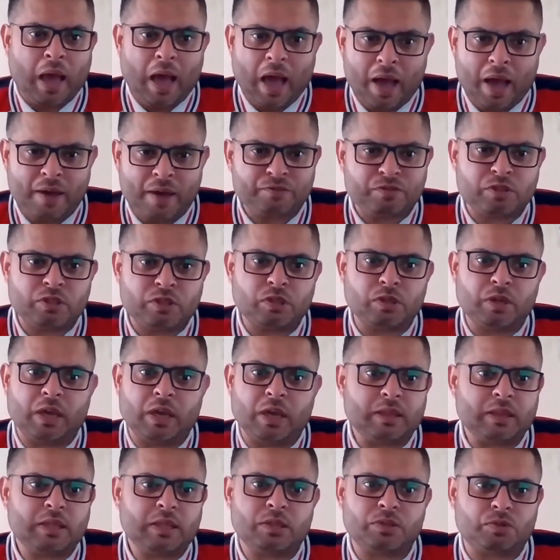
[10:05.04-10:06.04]
have to
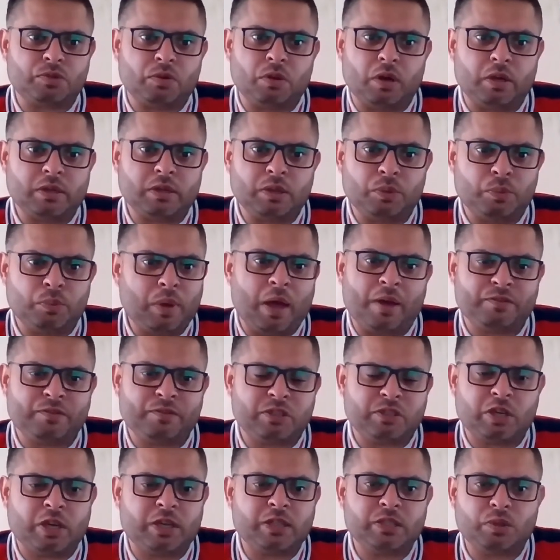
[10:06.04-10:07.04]
get this right, and we have to
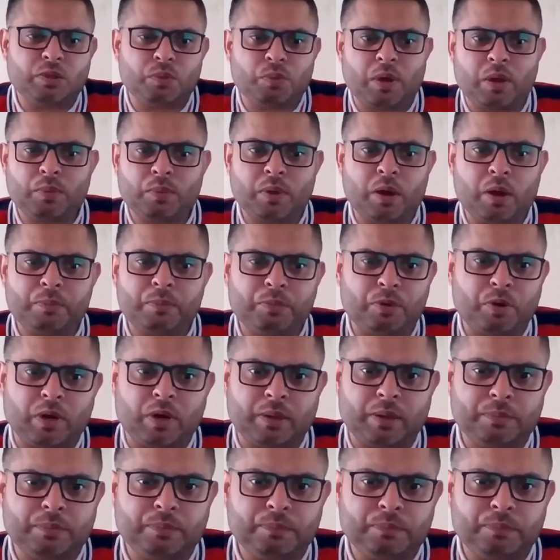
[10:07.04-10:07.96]
change the way we operate.